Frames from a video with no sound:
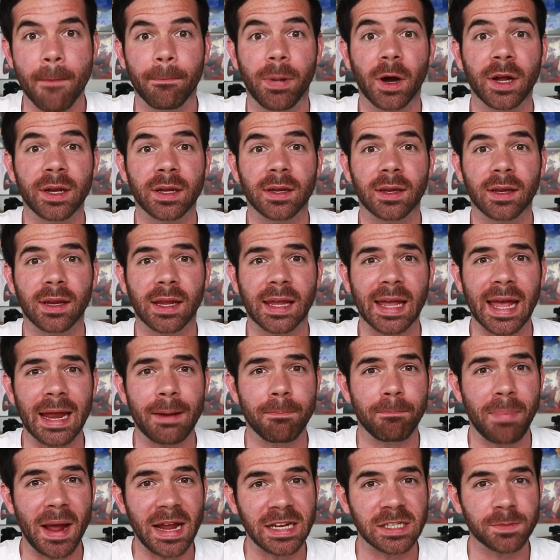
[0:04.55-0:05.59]
But
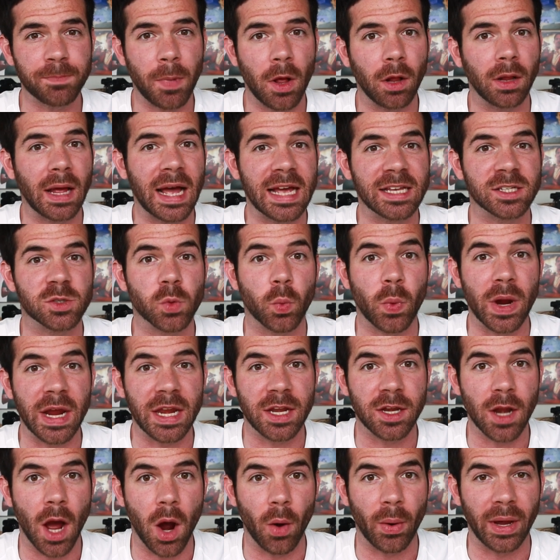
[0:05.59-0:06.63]
can baseball as we
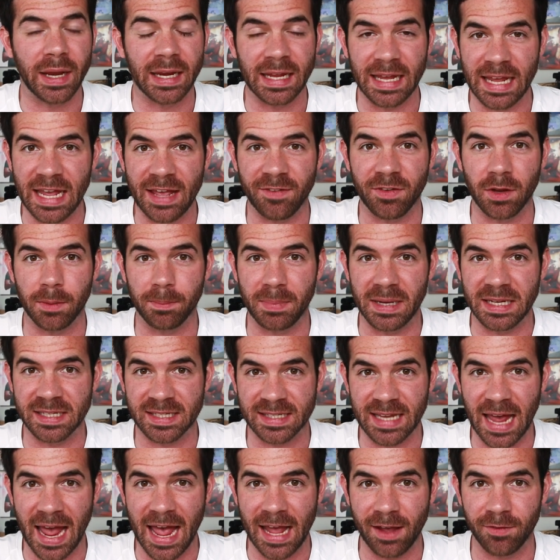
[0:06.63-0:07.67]
know it even be
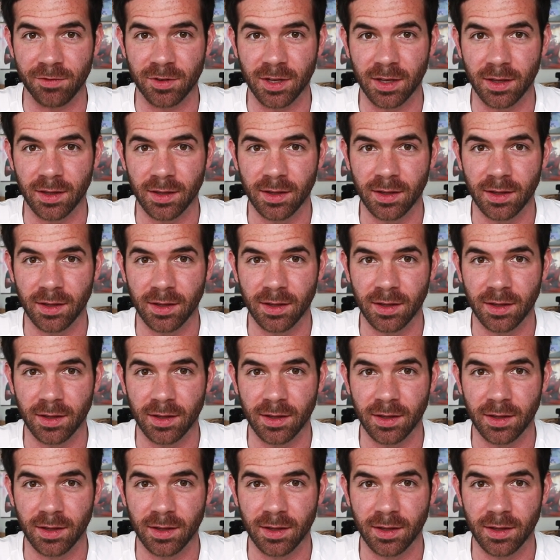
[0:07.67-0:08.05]
saved?